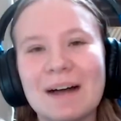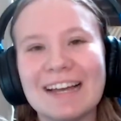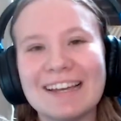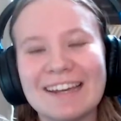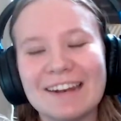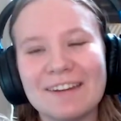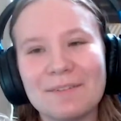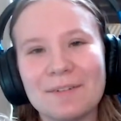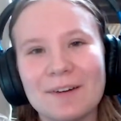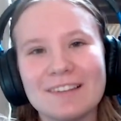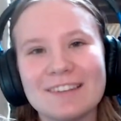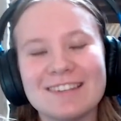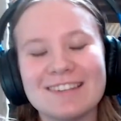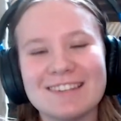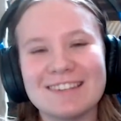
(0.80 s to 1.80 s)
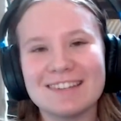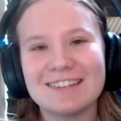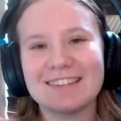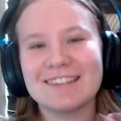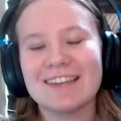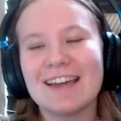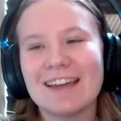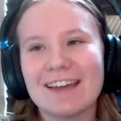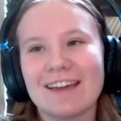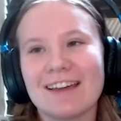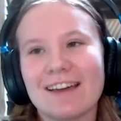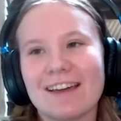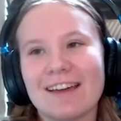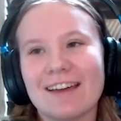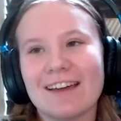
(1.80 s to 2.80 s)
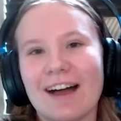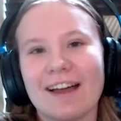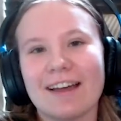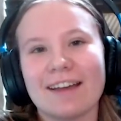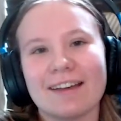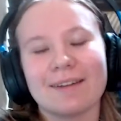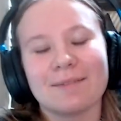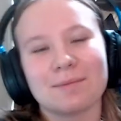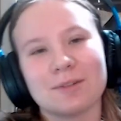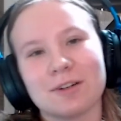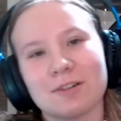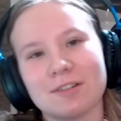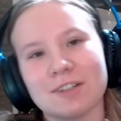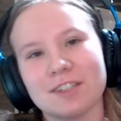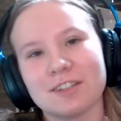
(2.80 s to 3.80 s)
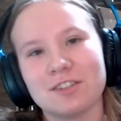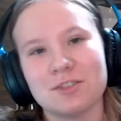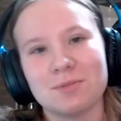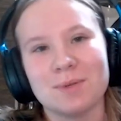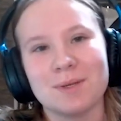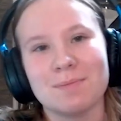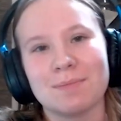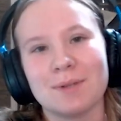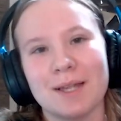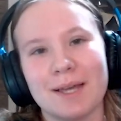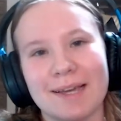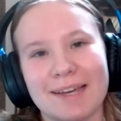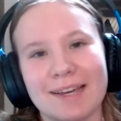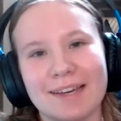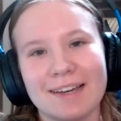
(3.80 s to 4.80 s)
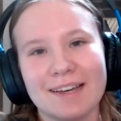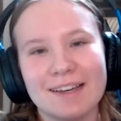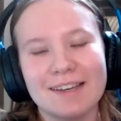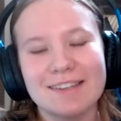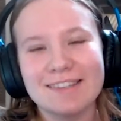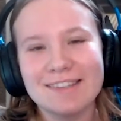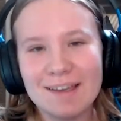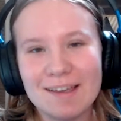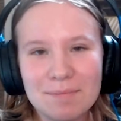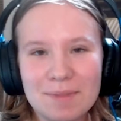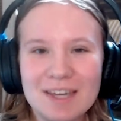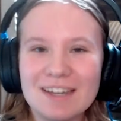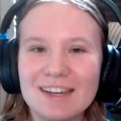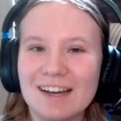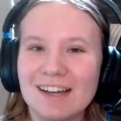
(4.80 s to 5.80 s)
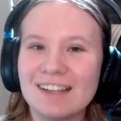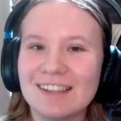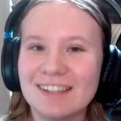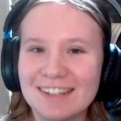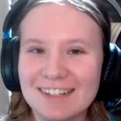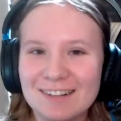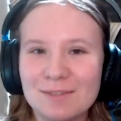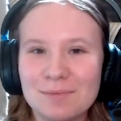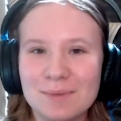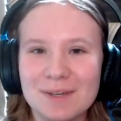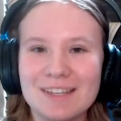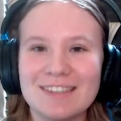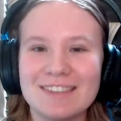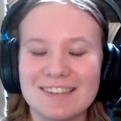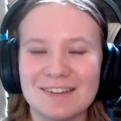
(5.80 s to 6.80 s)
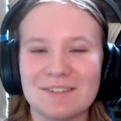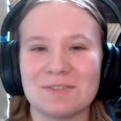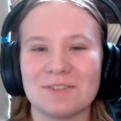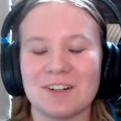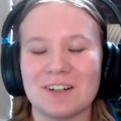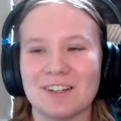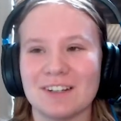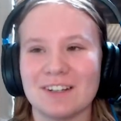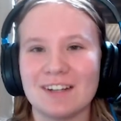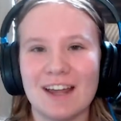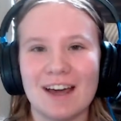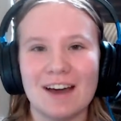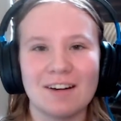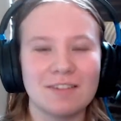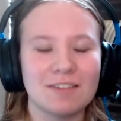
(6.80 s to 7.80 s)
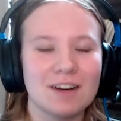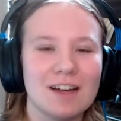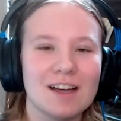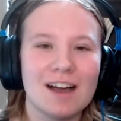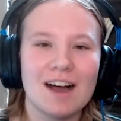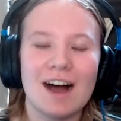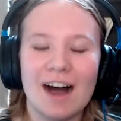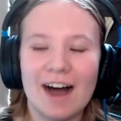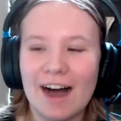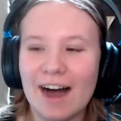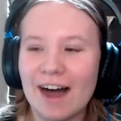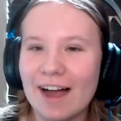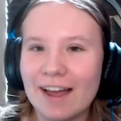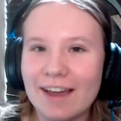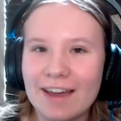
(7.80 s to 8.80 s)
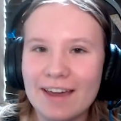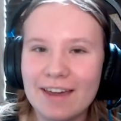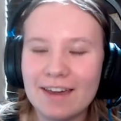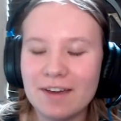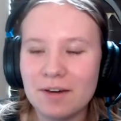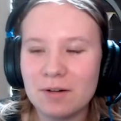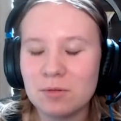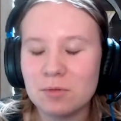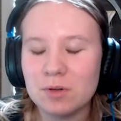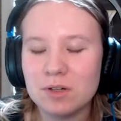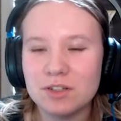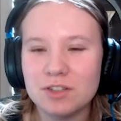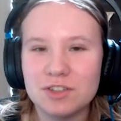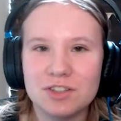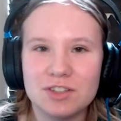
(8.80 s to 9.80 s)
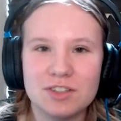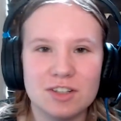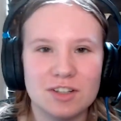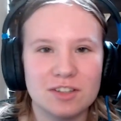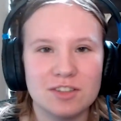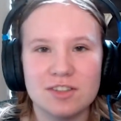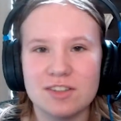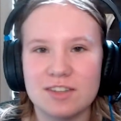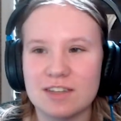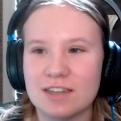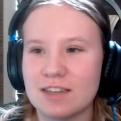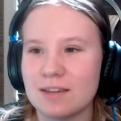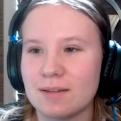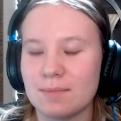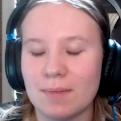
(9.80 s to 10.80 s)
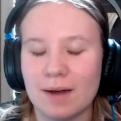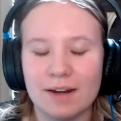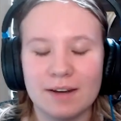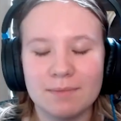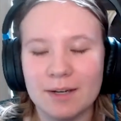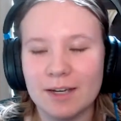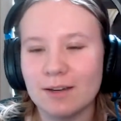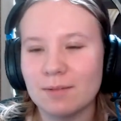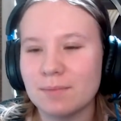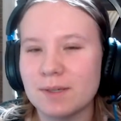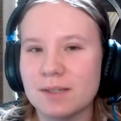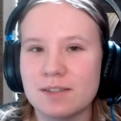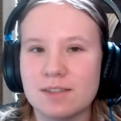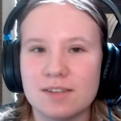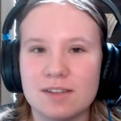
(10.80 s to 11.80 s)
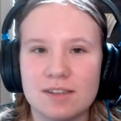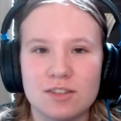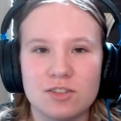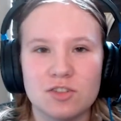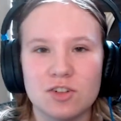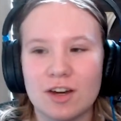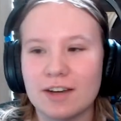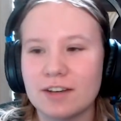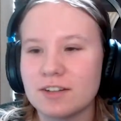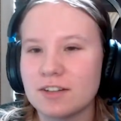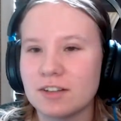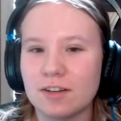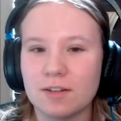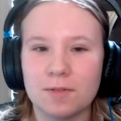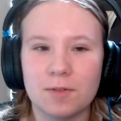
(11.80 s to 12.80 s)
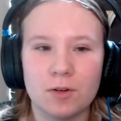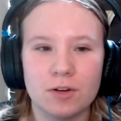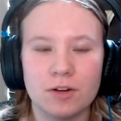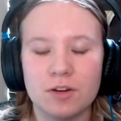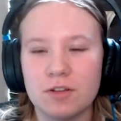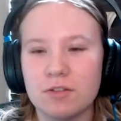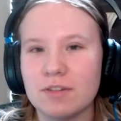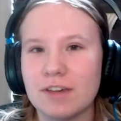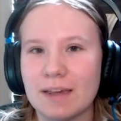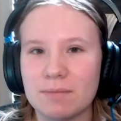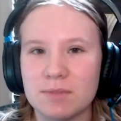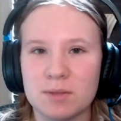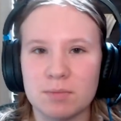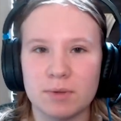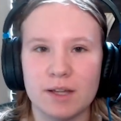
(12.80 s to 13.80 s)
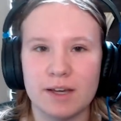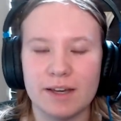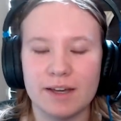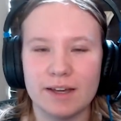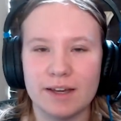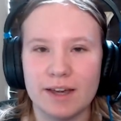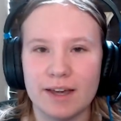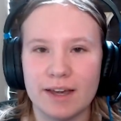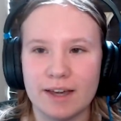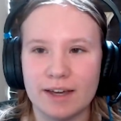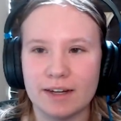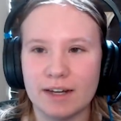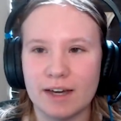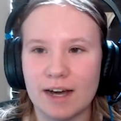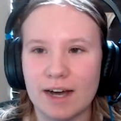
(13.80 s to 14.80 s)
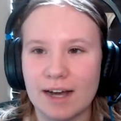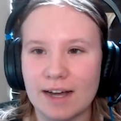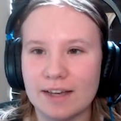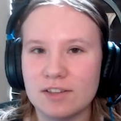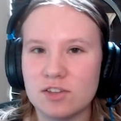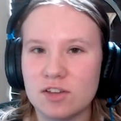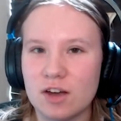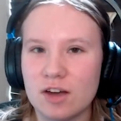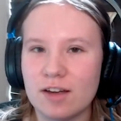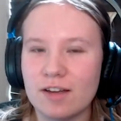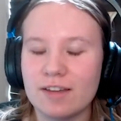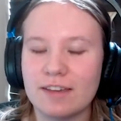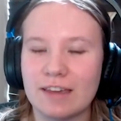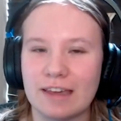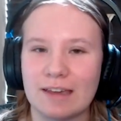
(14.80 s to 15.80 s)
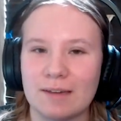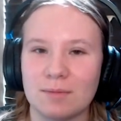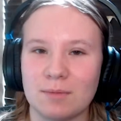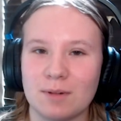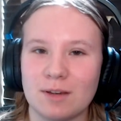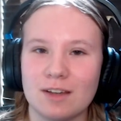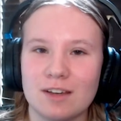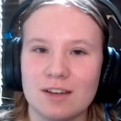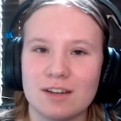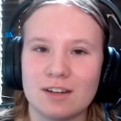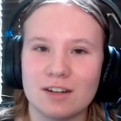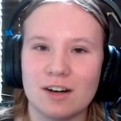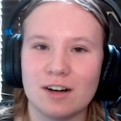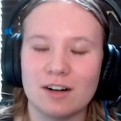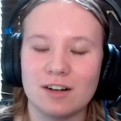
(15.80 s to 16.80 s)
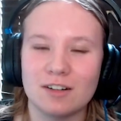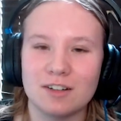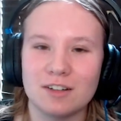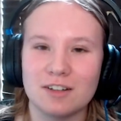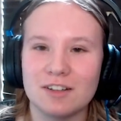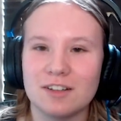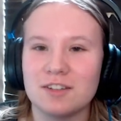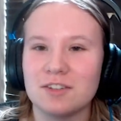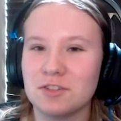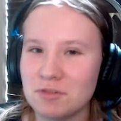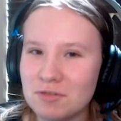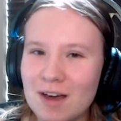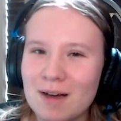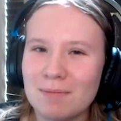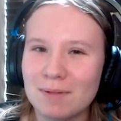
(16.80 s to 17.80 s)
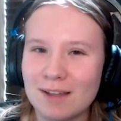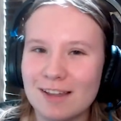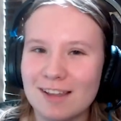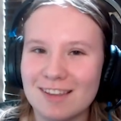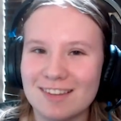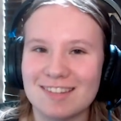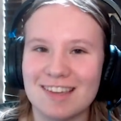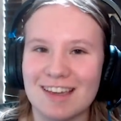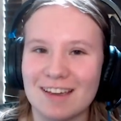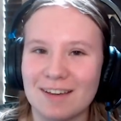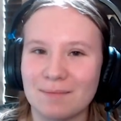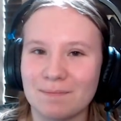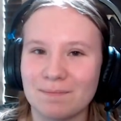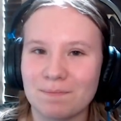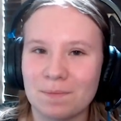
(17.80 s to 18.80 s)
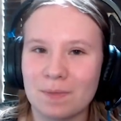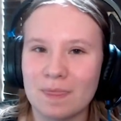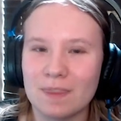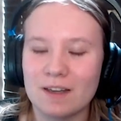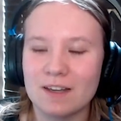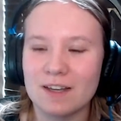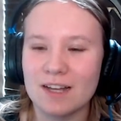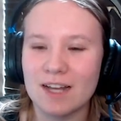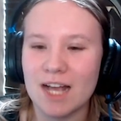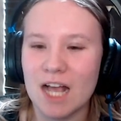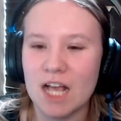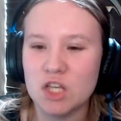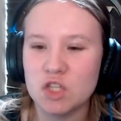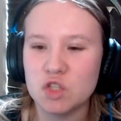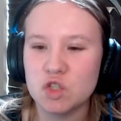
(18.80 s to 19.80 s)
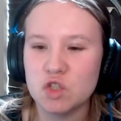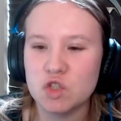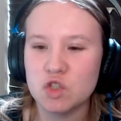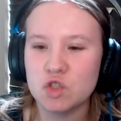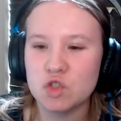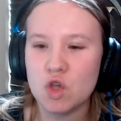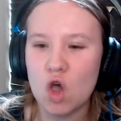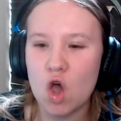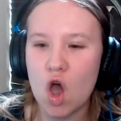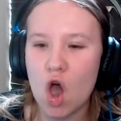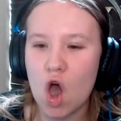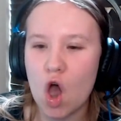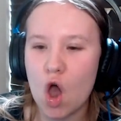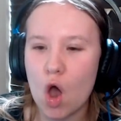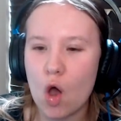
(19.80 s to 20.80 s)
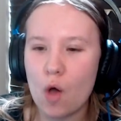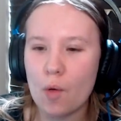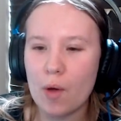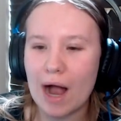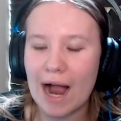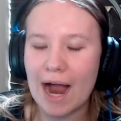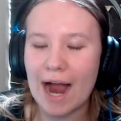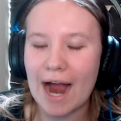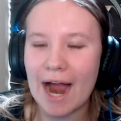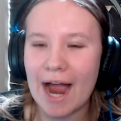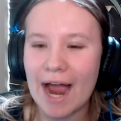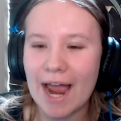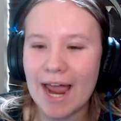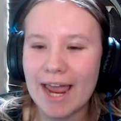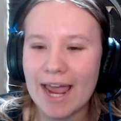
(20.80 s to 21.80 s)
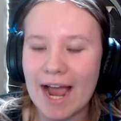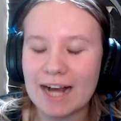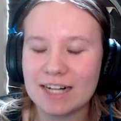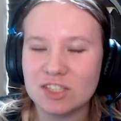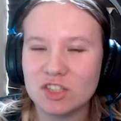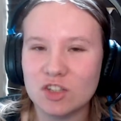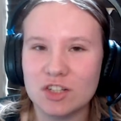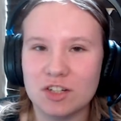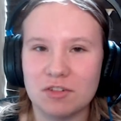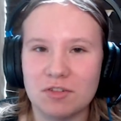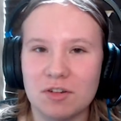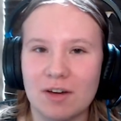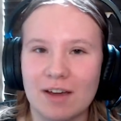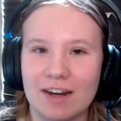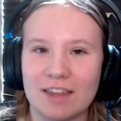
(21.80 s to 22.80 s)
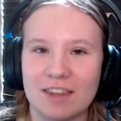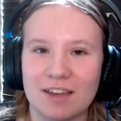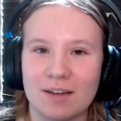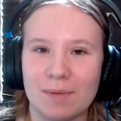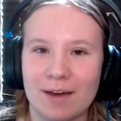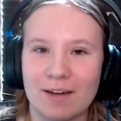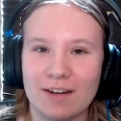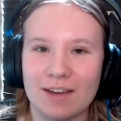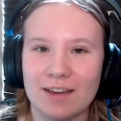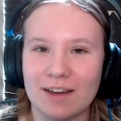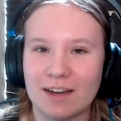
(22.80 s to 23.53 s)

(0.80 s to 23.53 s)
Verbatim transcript: Minecraft friends, today I am going to be playing something a little bit different. Now, I was just on Steam, minding my own business, trying to look for a new game to play, and I saw a game called Do Not Buy This Game. So, I actually don't know anything about it.